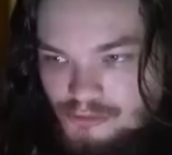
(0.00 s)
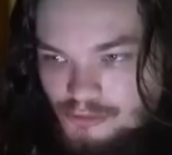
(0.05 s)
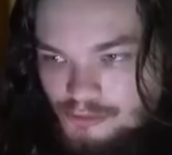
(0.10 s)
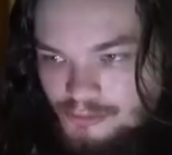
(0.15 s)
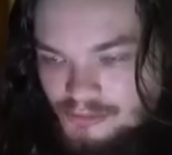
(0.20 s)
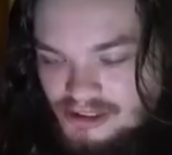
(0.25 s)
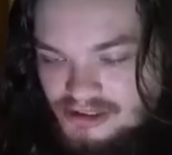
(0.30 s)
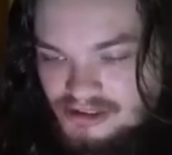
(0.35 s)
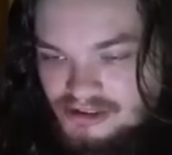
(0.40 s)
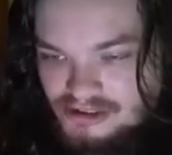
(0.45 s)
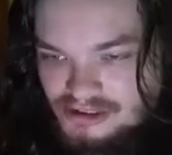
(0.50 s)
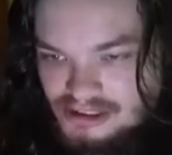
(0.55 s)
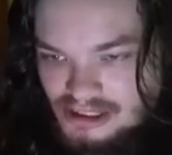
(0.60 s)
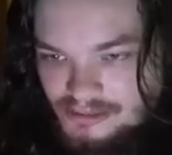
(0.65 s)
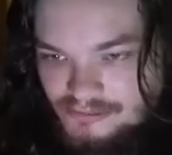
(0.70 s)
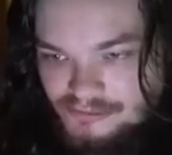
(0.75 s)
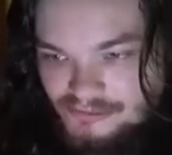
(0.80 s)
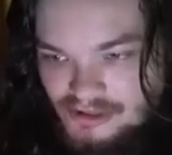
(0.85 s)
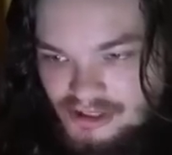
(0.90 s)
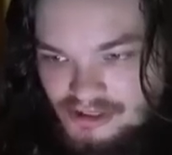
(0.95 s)
will meet the same
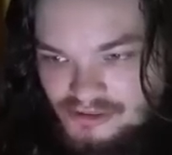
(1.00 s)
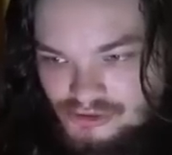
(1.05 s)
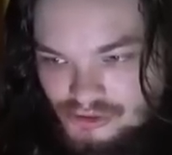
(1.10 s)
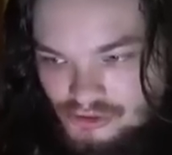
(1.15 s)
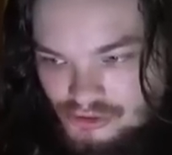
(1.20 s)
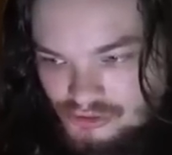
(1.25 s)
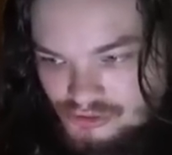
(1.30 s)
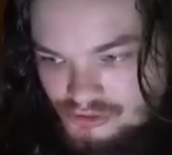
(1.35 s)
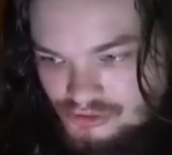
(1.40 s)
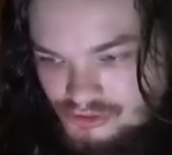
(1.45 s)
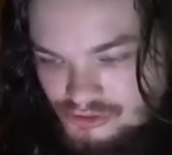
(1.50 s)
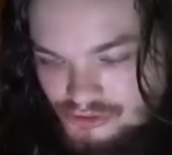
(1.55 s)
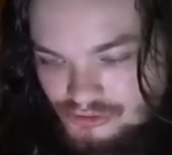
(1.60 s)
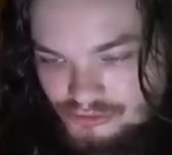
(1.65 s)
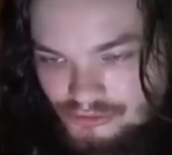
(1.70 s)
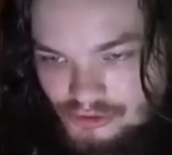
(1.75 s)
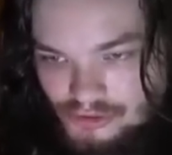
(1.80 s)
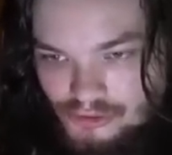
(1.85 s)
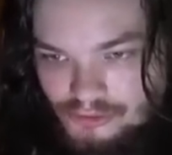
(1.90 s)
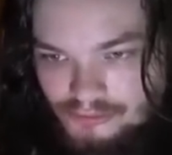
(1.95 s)
fate as Ernst
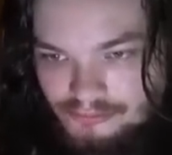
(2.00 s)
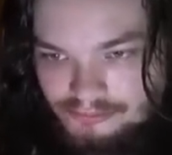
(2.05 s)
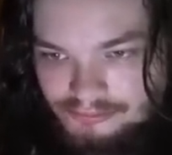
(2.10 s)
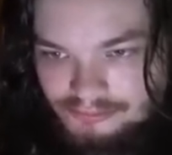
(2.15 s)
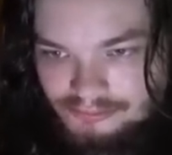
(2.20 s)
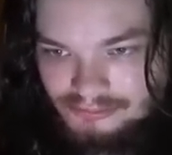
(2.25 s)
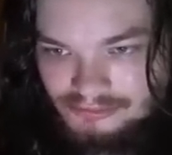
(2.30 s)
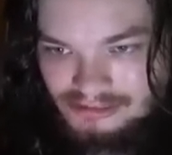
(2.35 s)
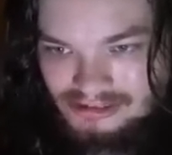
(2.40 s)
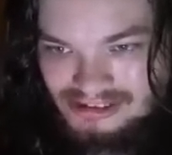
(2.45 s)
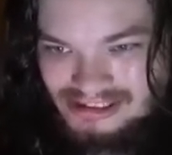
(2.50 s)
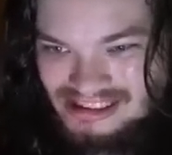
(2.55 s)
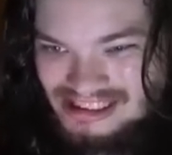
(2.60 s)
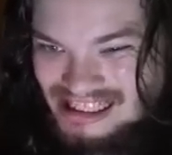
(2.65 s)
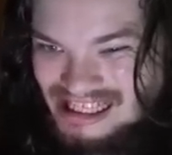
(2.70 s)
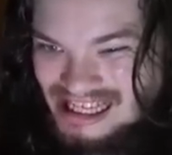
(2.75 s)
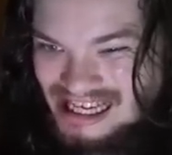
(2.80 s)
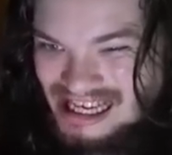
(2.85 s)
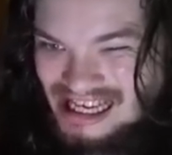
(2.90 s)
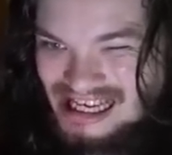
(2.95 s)
Rome?
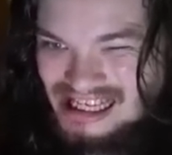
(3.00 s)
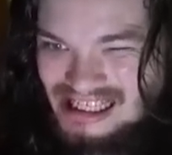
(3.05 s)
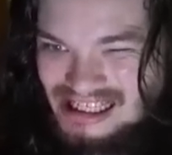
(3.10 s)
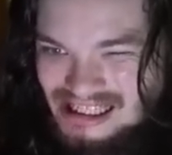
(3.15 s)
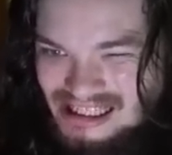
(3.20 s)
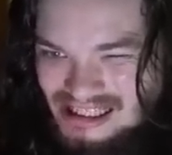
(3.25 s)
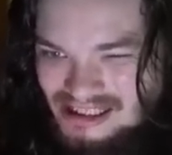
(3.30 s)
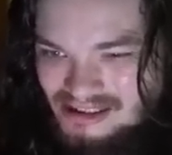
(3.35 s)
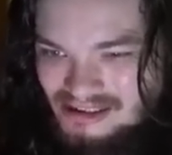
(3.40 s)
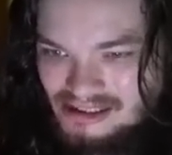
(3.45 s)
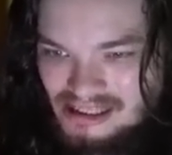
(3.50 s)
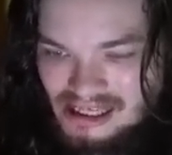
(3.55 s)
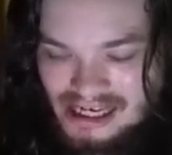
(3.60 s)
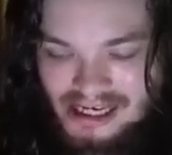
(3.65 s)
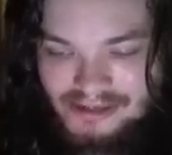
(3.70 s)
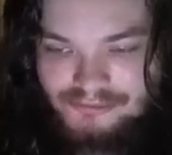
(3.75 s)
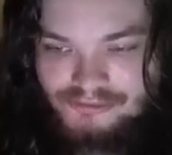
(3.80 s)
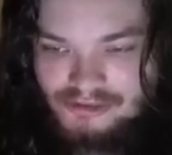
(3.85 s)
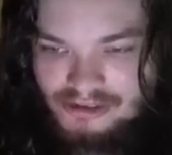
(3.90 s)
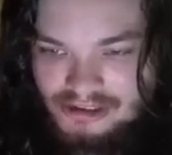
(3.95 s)
Ah, I
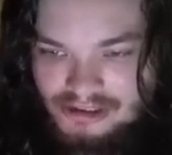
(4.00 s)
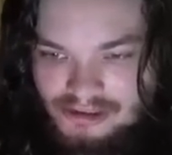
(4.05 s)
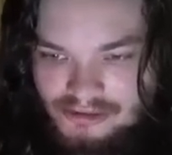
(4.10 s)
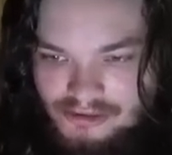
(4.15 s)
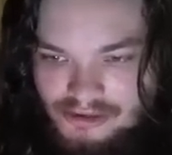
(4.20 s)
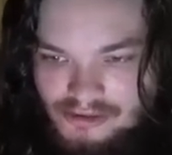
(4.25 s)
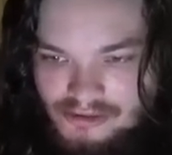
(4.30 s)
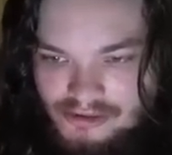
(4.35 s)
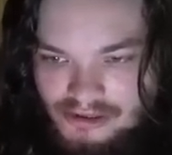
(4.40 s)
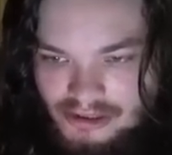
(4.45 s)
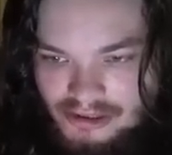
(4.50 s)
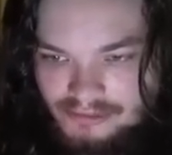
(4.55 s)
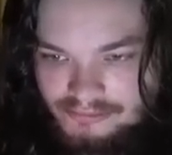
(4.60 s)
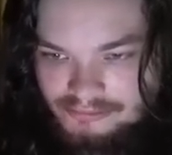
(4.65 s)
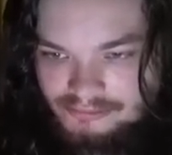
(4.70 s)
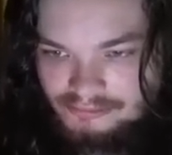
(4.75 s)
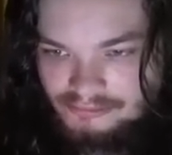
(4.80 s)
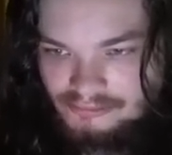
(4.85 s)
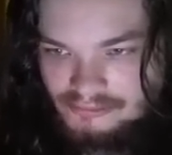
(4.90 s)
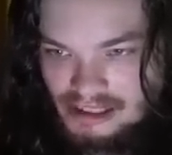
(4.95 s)
really don't know that.
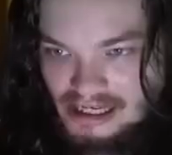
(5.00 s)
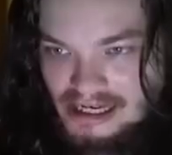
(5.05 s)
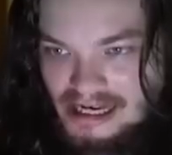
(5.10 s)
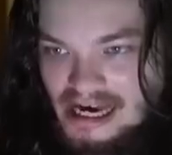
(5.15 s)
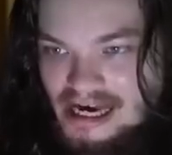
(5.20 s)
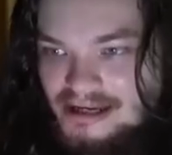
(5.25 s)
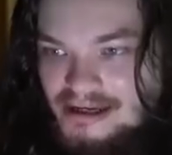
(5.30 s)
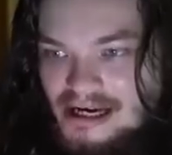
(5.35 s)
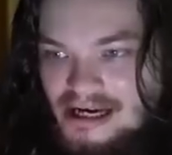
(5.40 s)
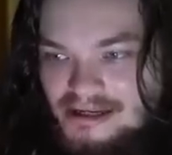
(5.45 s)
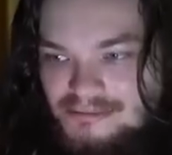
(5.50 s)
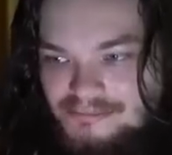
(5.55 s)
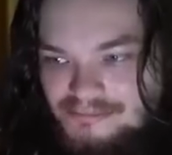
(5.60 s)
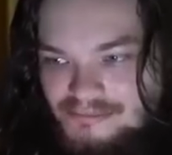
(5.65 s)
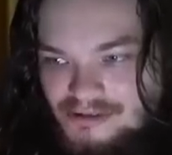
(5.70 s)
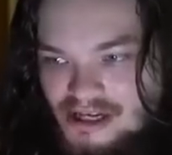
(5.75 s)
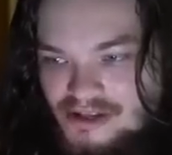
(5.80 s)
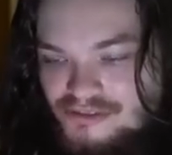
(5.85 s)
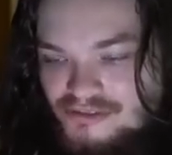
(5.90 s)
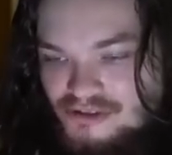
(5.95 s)
I, I, I,
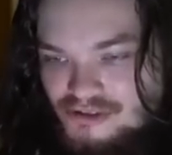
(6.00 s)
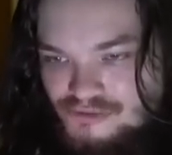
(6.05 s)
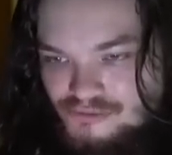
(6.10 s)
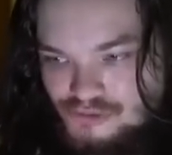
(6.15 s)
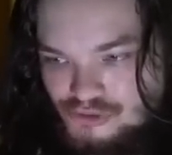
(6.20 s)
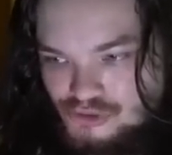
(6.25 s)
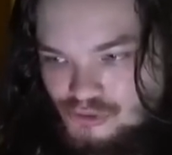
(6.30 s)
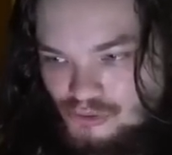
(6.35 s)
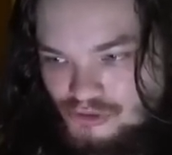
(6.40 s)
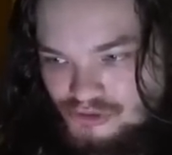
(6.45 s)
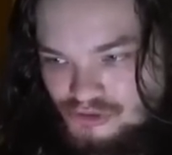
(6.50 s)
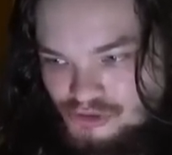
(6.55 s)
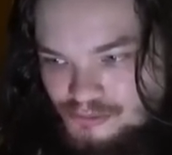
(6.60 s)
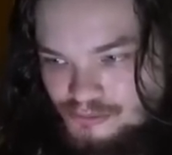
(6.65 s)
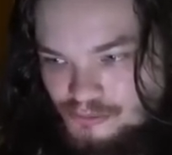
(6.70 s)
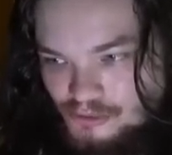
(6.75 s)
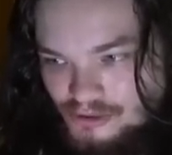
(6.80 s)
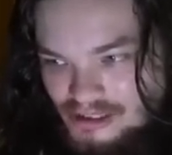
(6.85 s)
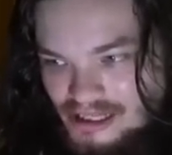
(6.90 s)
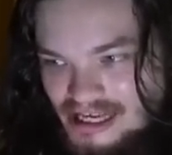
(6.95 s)
nothing's for sure at this
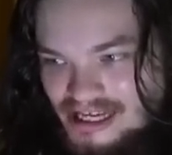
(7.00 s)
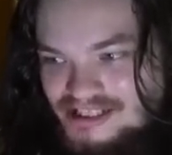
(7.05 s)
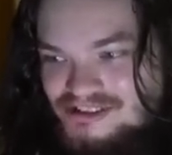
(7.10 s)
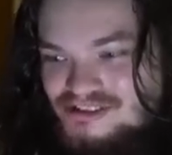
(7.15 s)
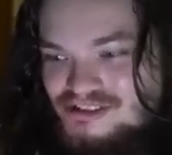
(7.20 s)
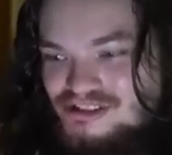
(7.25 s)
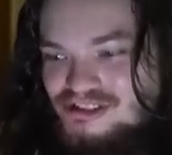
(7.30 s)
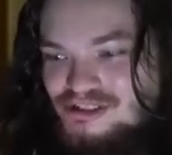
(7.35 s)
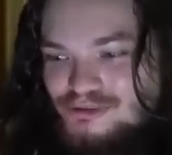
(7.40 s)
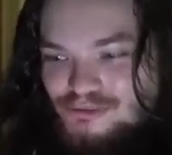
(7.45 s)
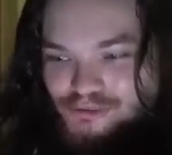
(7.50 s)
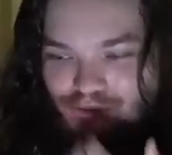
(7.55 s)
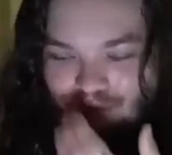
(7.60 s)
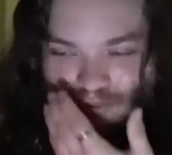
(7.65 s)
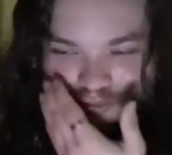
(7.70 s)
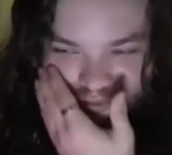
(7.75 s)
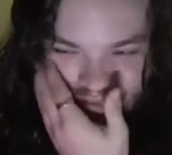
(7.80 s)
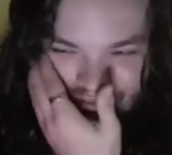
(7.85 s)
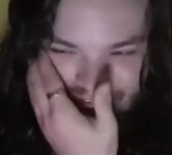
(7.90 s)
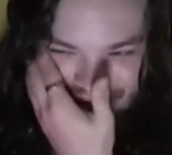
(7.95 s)
point. Execute
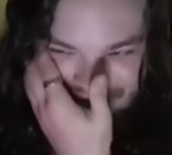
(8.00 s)
Order